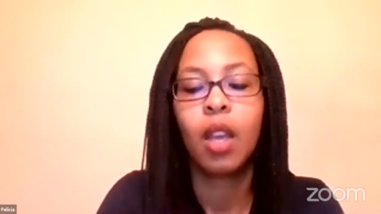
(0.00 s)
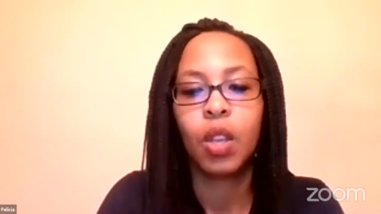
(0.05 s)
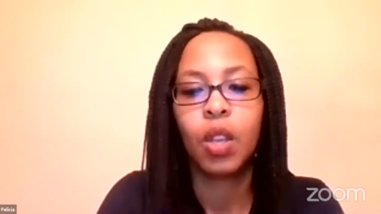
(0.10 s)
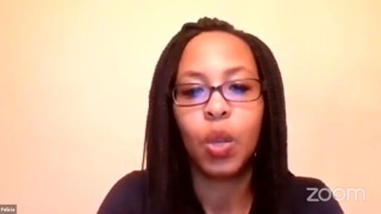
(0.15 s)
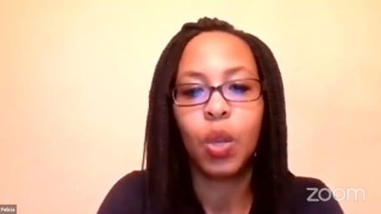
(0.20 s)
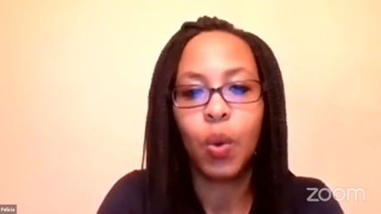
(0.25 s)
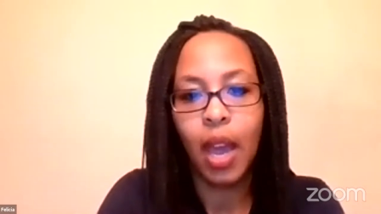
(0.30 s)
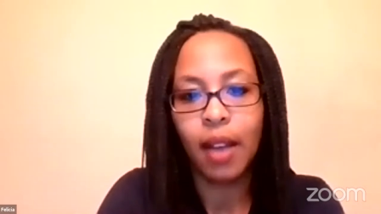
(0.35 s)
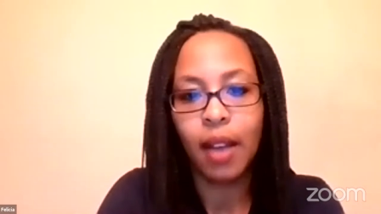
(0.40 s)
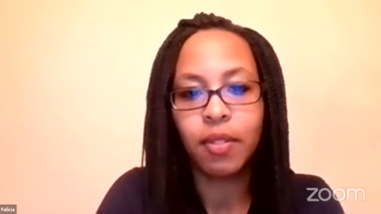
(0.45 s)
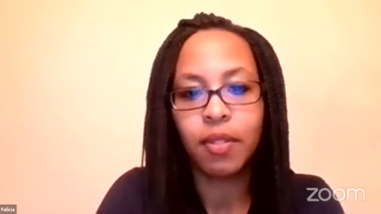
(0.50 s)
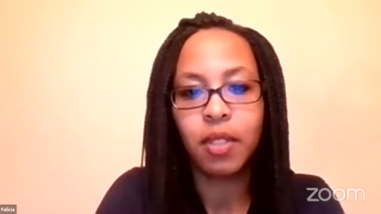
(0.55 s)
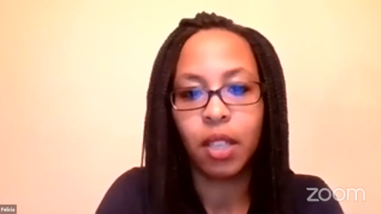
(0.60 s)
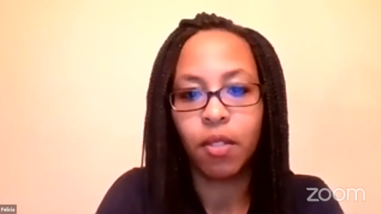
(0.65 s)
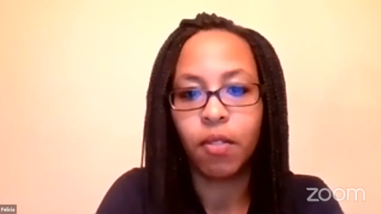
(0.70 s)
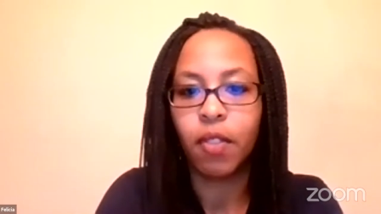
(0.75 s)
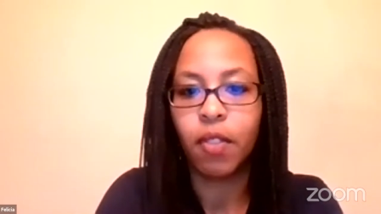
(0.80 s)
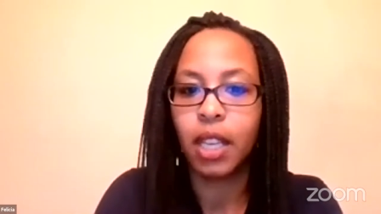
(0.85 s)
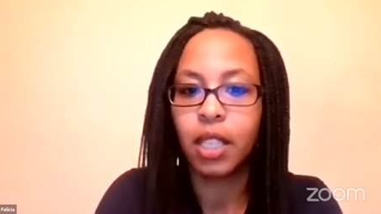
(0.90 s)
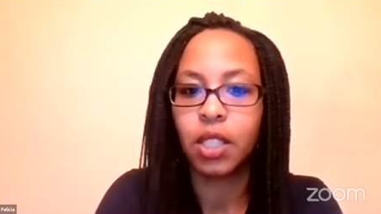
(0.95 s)
You have to
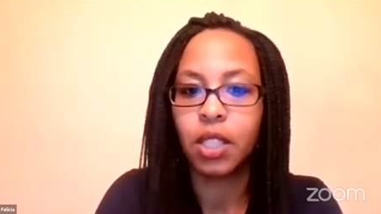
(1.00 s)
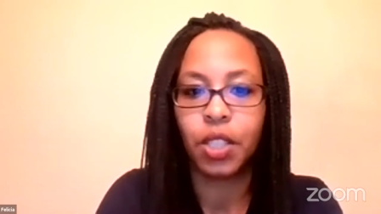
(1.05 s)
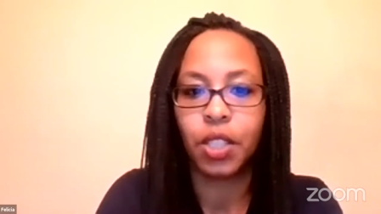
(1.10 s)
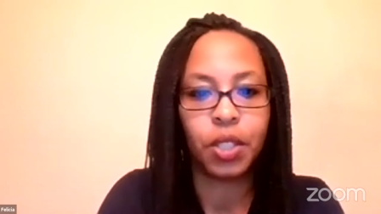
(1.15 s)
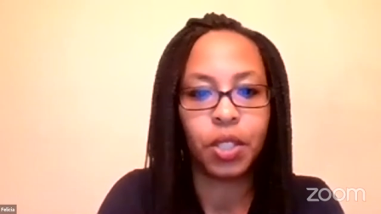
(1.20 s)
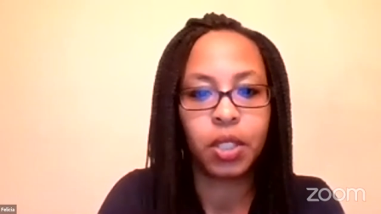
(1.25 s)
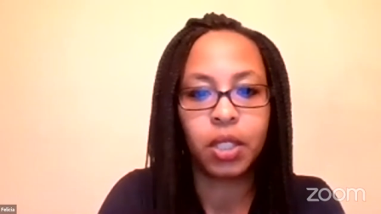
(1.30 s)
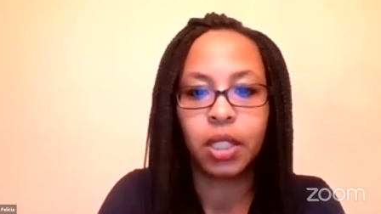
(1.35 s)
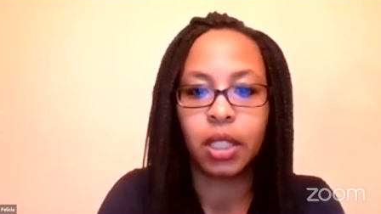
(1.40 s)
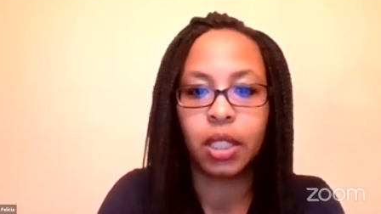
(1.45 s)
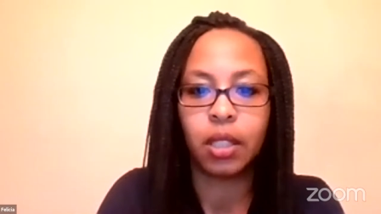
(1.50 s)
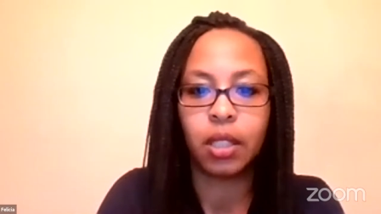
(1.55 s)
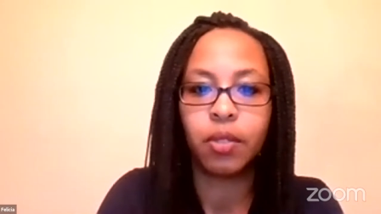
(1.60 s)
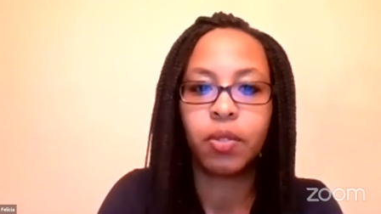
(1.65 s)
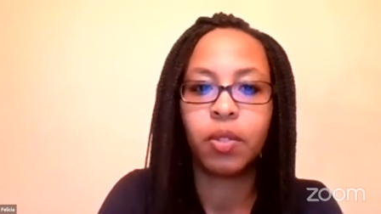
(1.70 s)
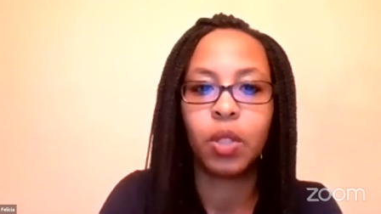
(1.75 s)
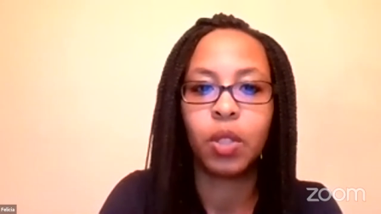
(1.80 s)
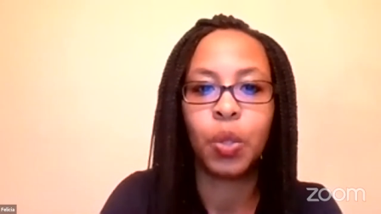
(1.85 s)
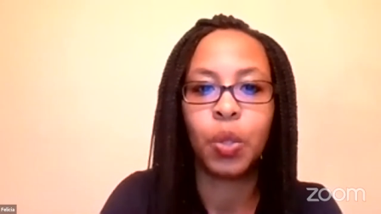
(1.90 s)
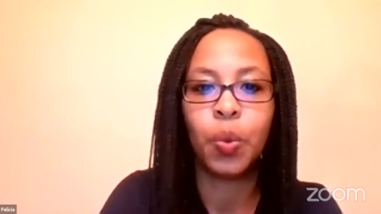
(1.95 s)
invest in
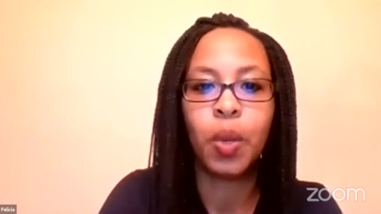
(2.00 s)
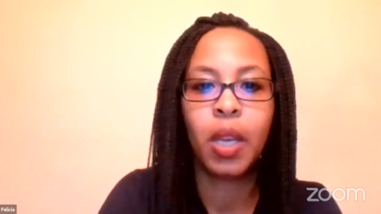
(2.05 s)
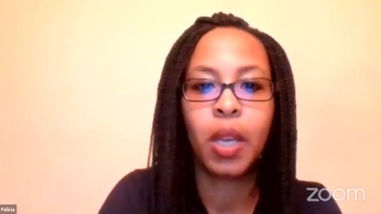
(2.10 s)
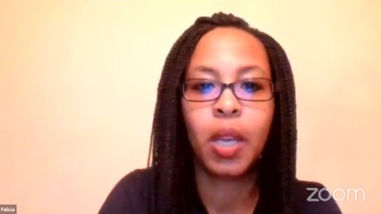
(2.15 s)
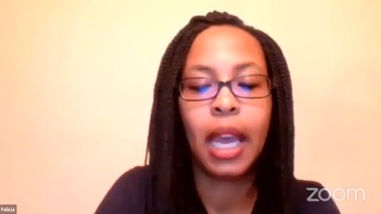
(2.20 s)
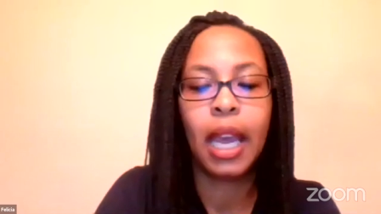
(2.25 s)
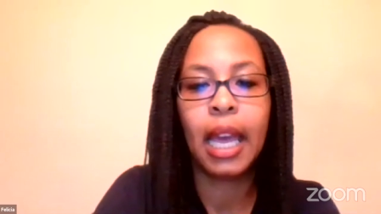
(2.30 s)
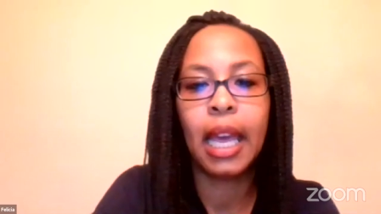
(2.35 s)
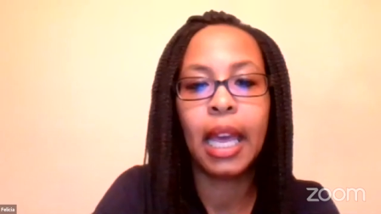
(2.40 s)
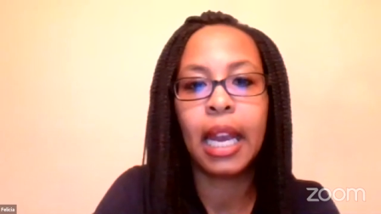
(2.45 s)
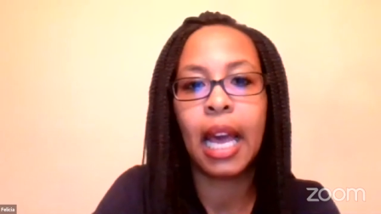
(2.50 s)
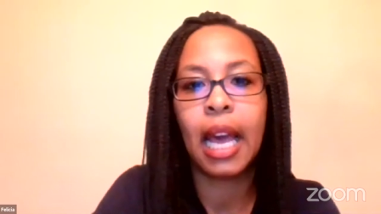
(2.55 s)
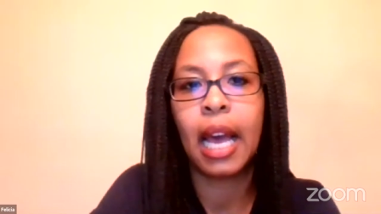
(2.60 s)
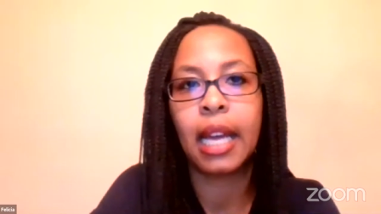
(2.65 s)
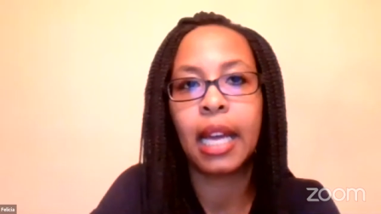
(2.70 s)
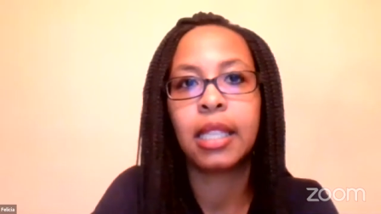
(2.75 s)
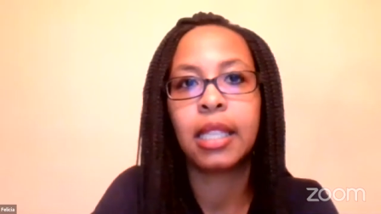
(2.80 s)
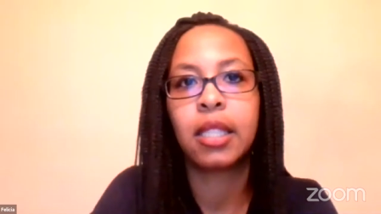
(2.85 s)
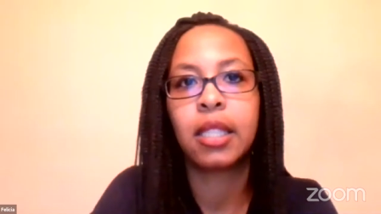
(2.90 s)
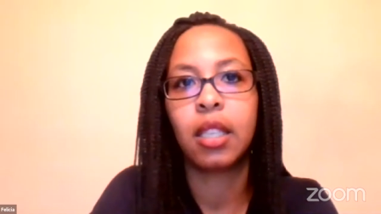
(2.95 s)
yourself. You
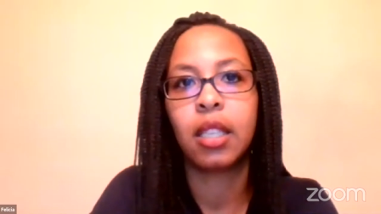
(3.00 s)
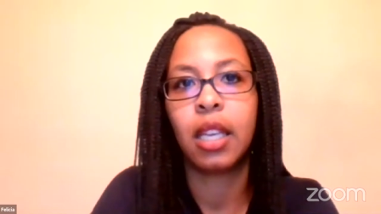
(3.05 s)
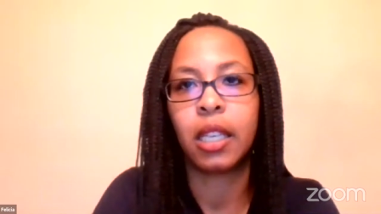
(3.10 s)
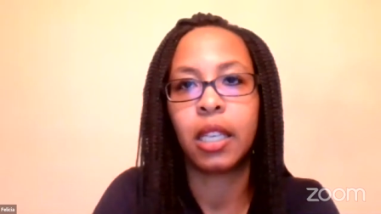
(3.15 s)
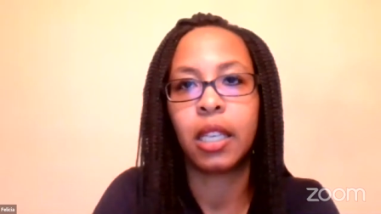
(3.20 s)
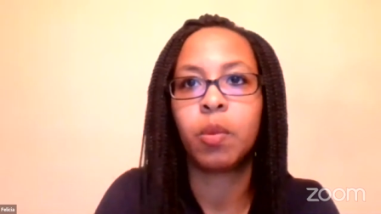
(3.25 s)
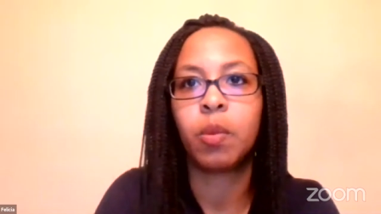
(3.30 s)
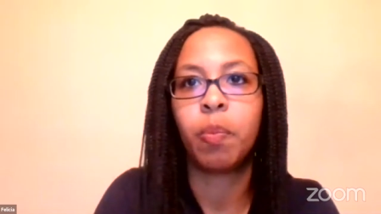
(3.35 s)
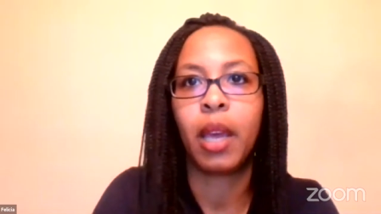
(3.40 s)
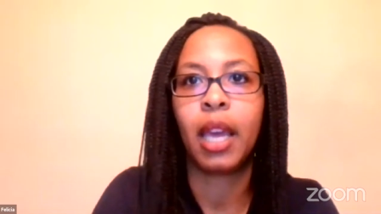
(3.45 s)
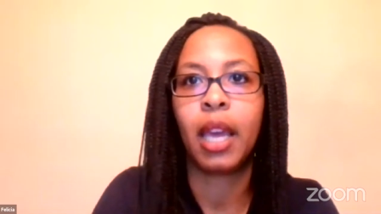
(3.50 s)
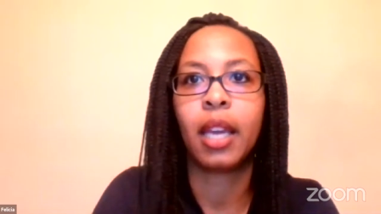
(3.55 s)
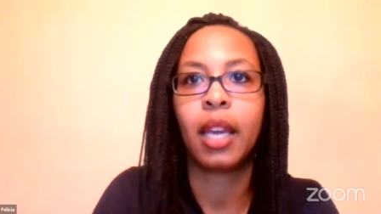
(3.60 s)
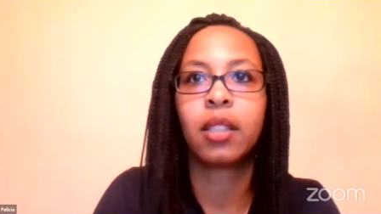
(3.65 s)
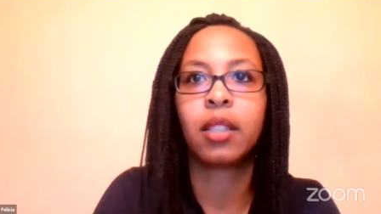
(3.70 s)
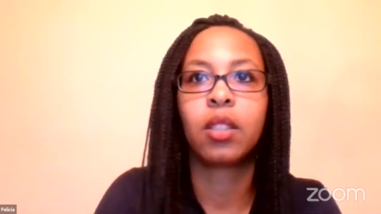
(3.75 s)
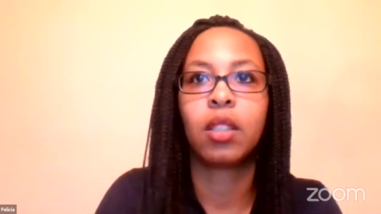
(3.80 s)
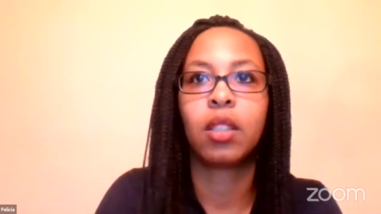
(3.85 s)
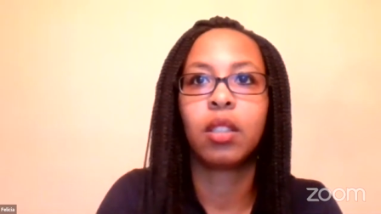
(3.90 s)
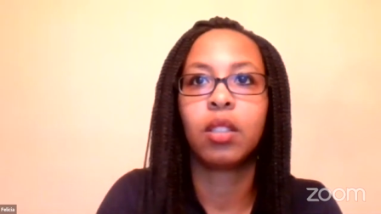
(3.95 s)
cannot
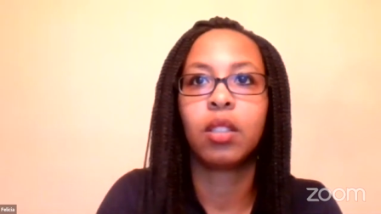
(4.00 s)
expect